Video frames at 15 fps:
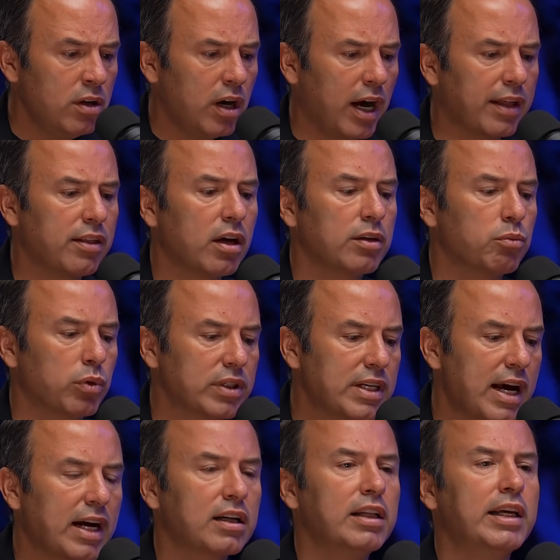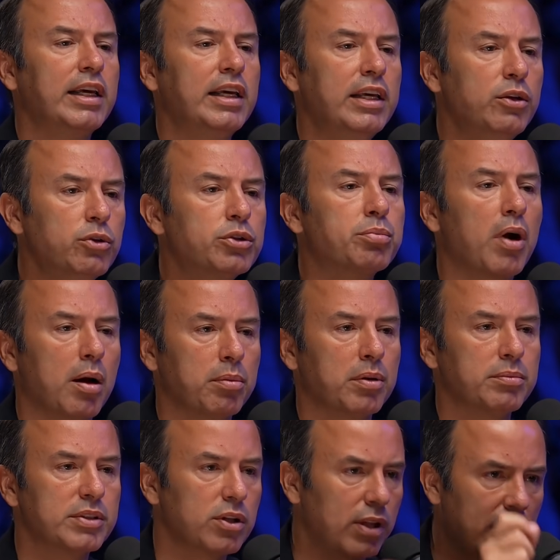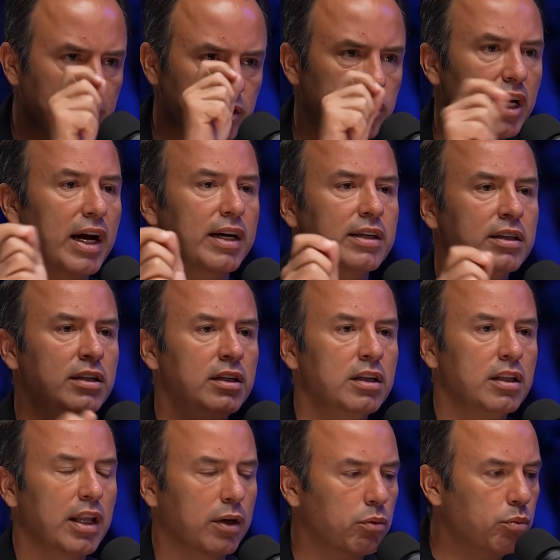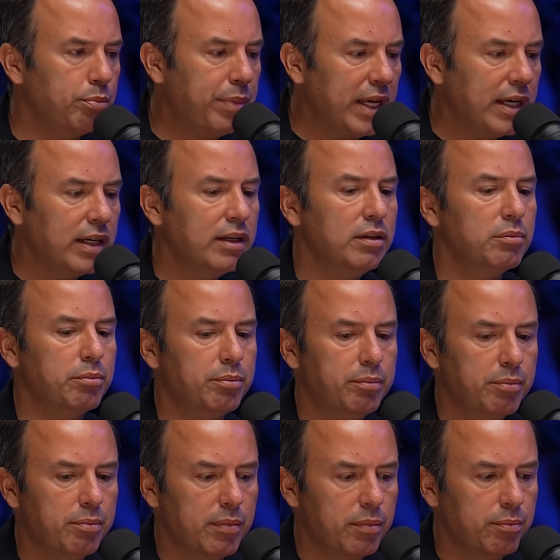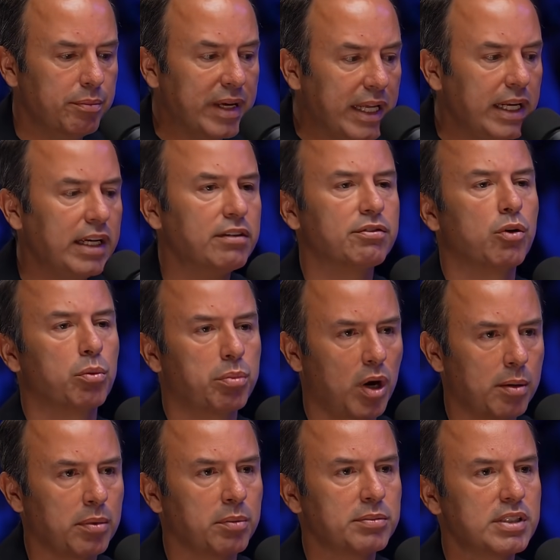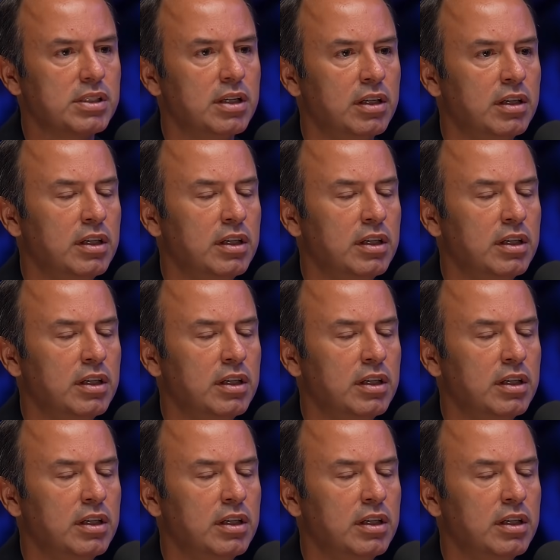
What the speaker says: I thought, we're tackling huge problems. So that check, like big, meaningful problems.